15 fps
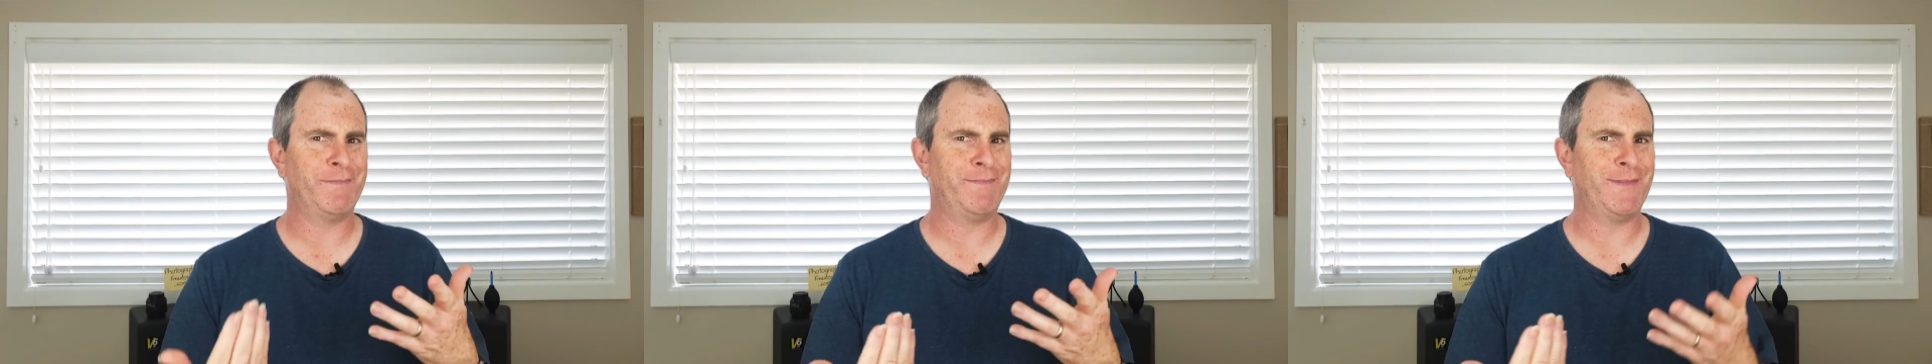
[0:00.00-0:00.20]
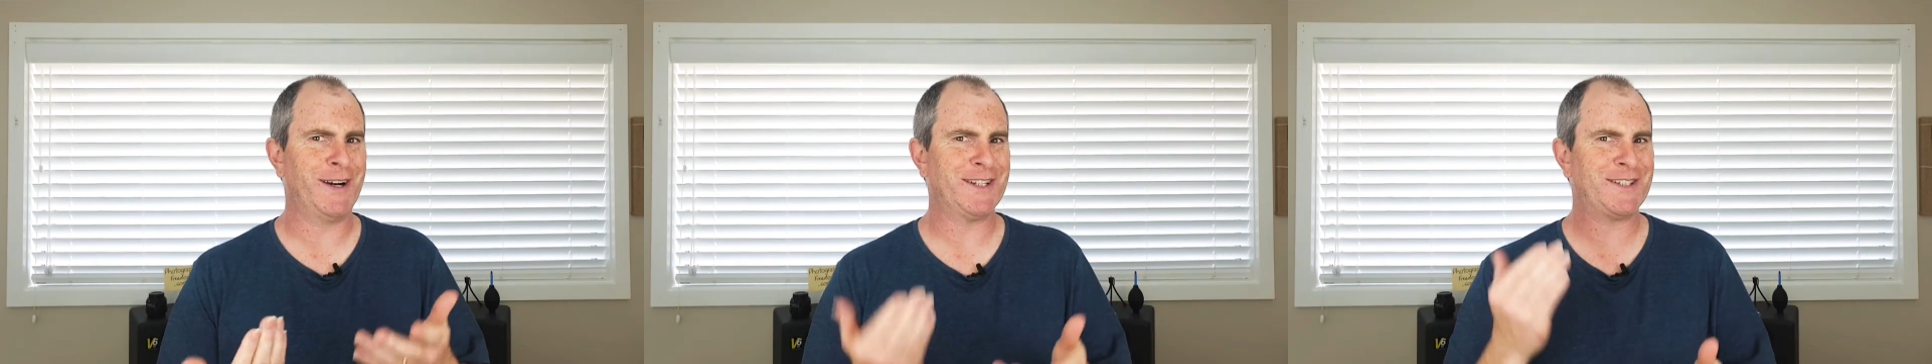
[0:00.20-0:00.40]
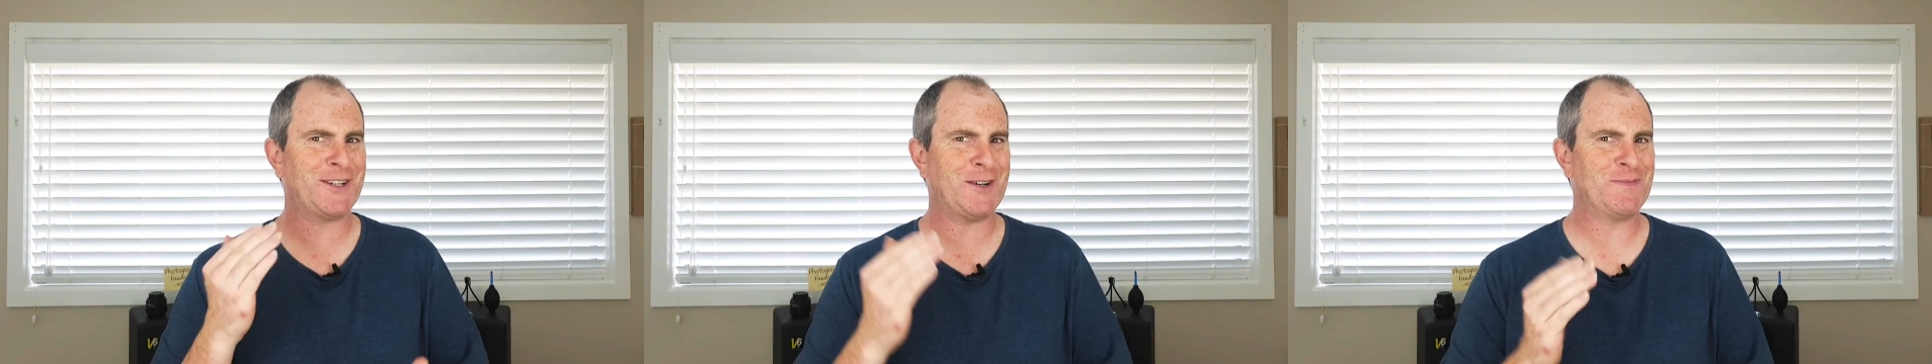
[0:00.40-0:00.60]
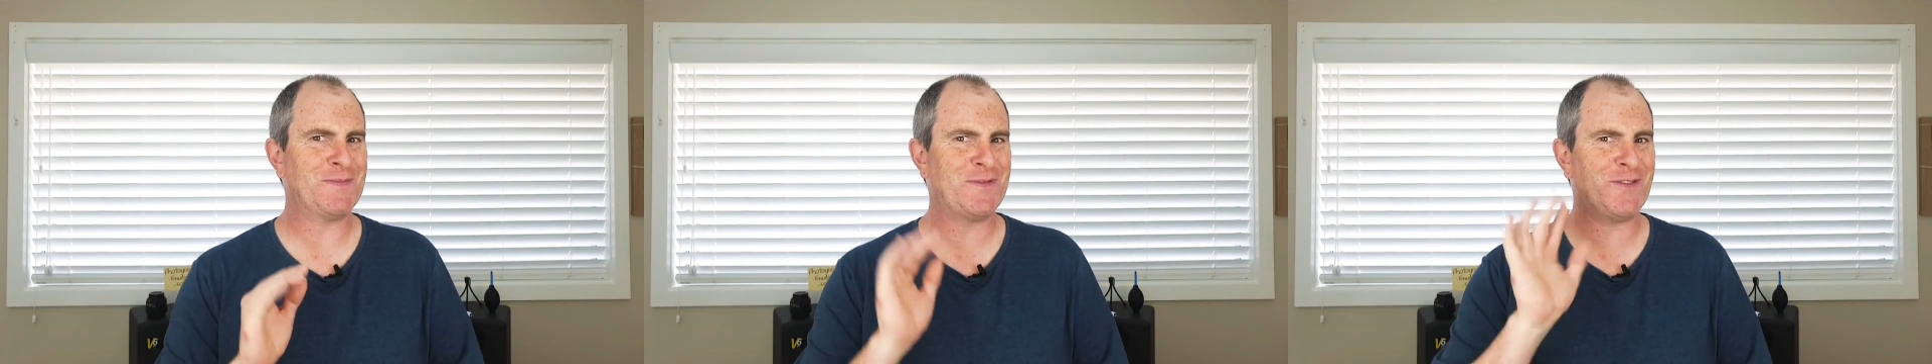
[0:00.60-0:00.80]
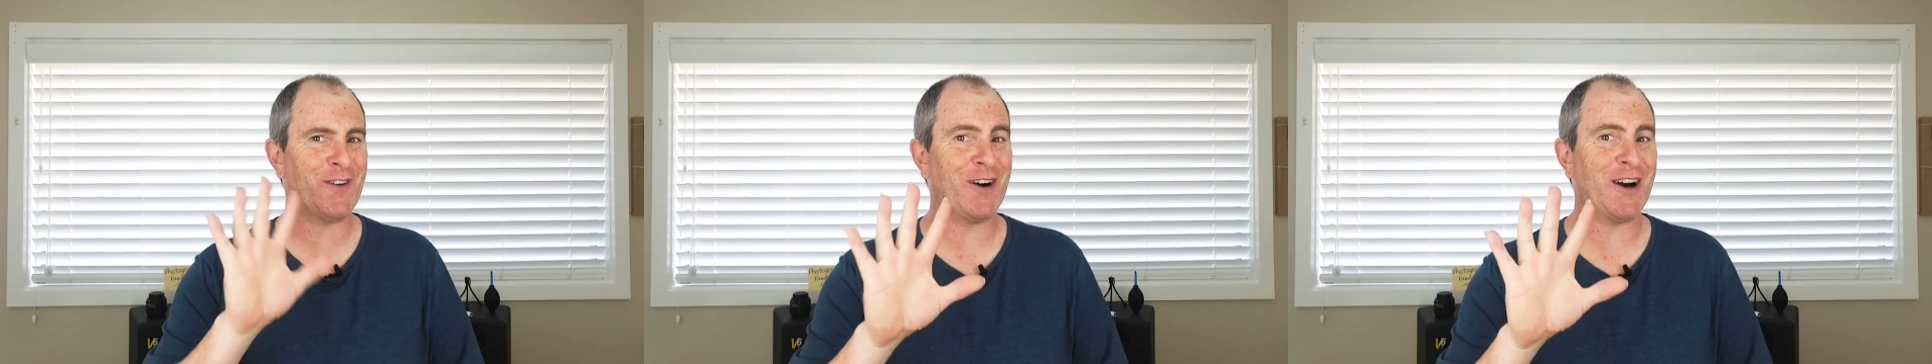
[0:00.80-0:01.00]
my
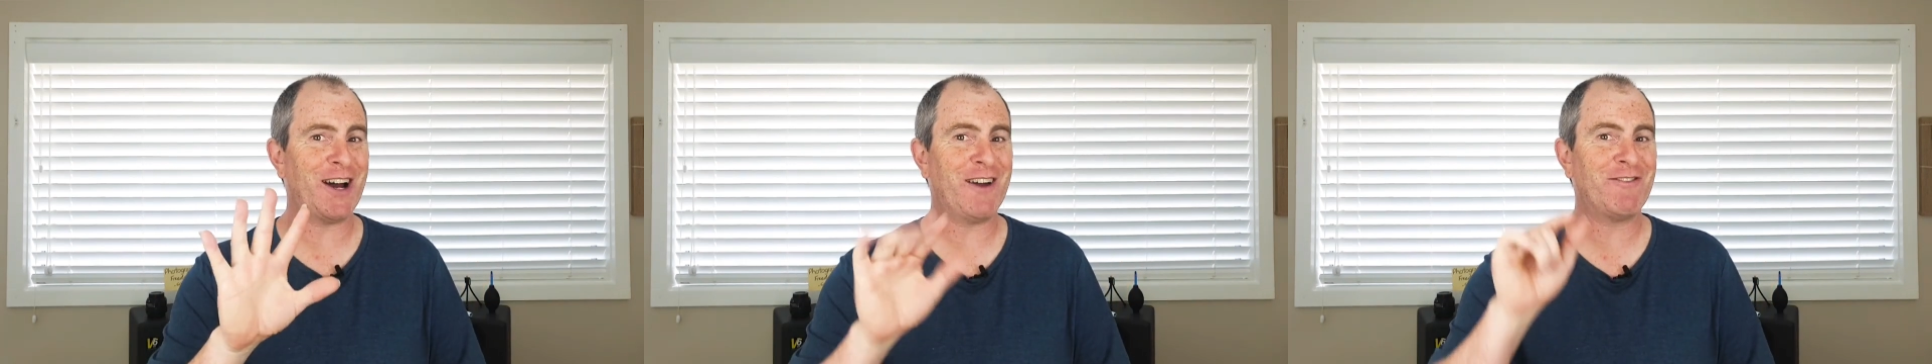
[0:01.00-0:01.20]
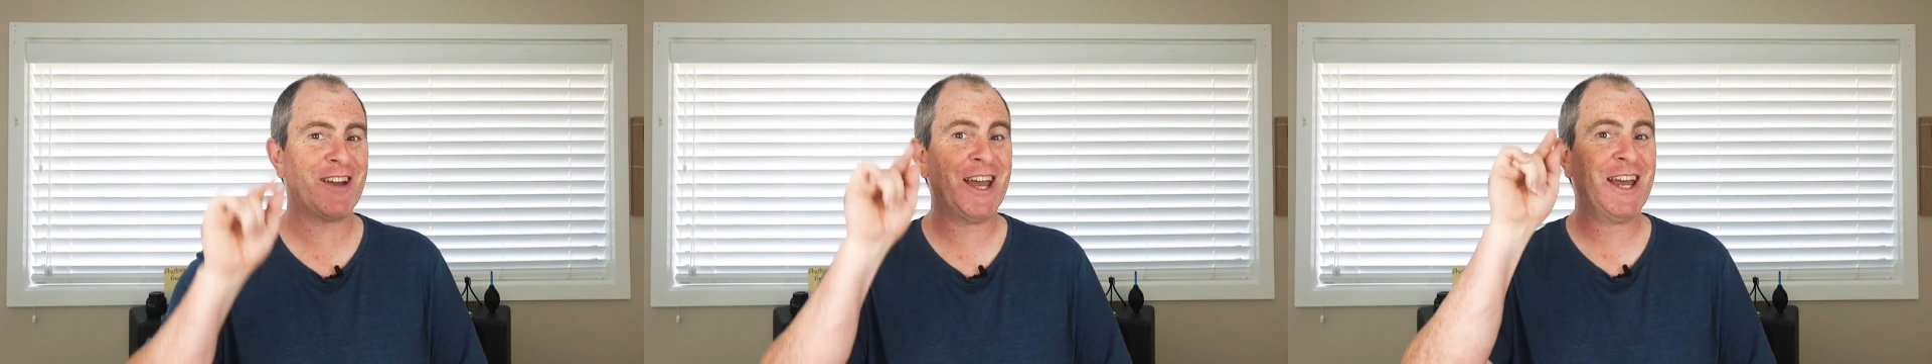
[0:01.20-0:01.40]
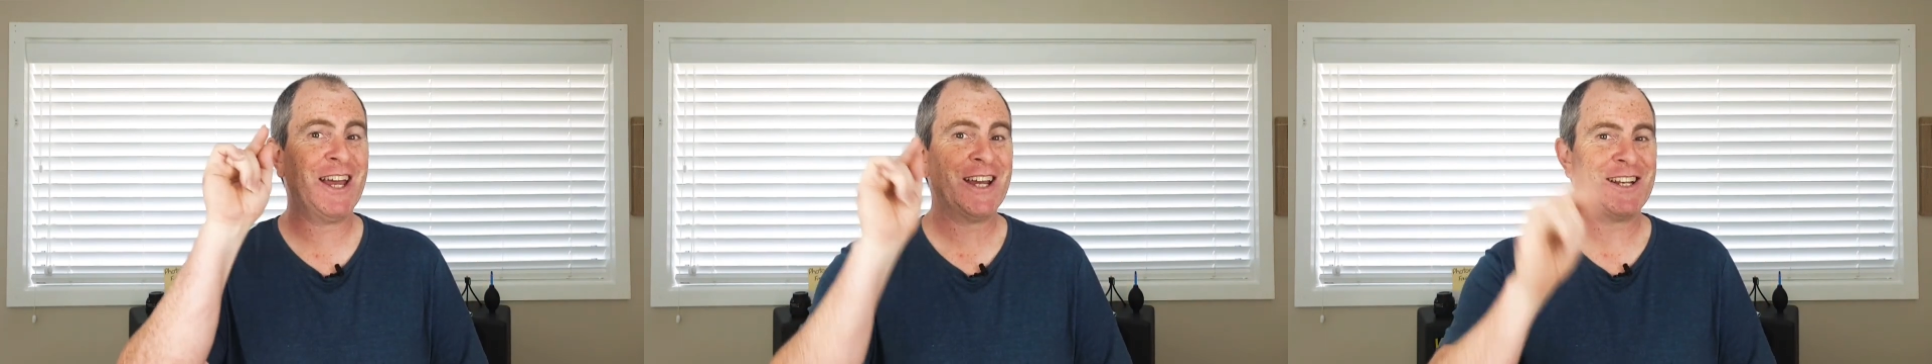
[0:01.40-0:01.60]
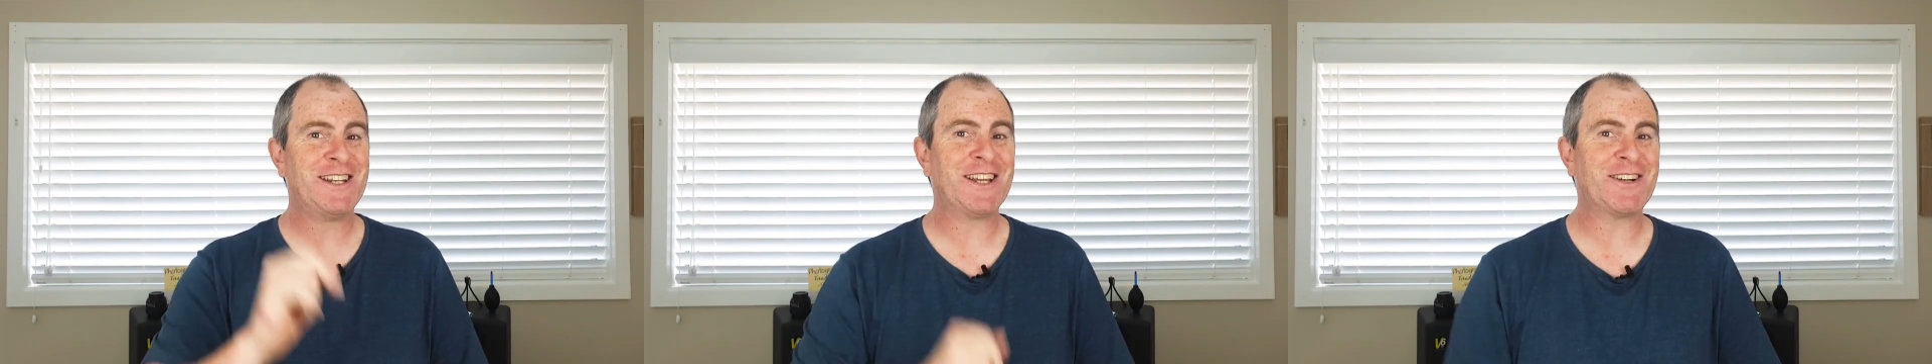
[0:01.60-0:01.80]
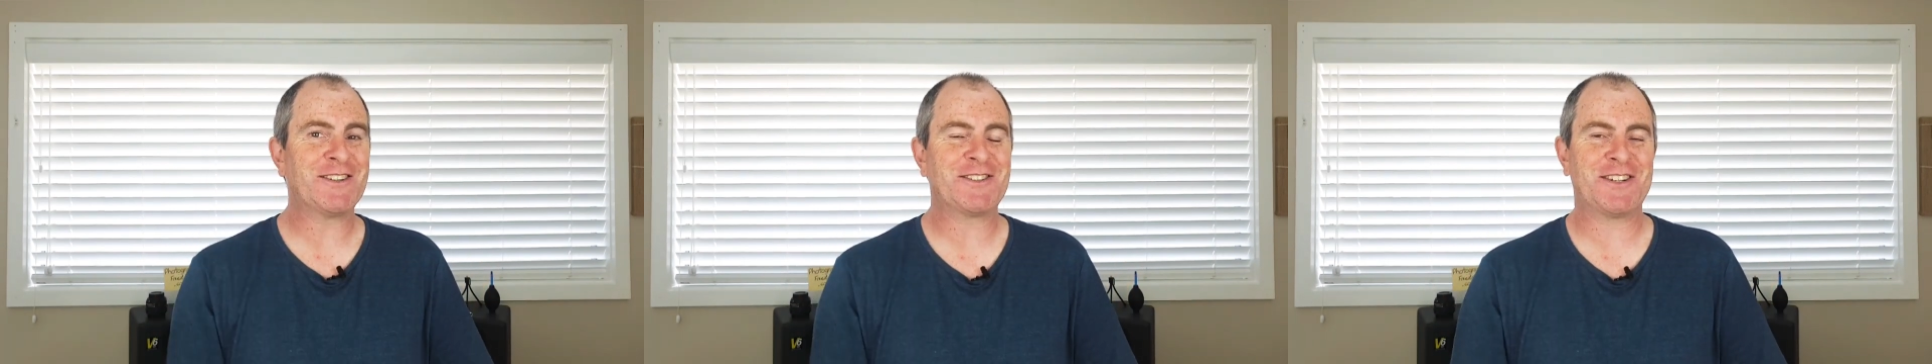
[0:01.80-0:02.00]
top 5
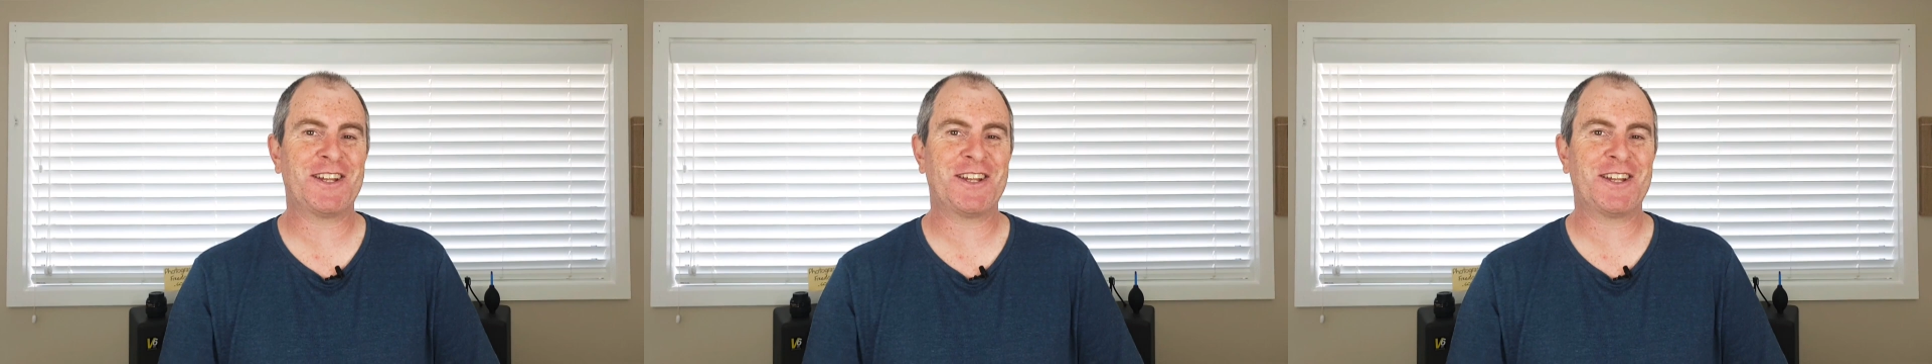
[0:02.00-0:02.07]
Nikon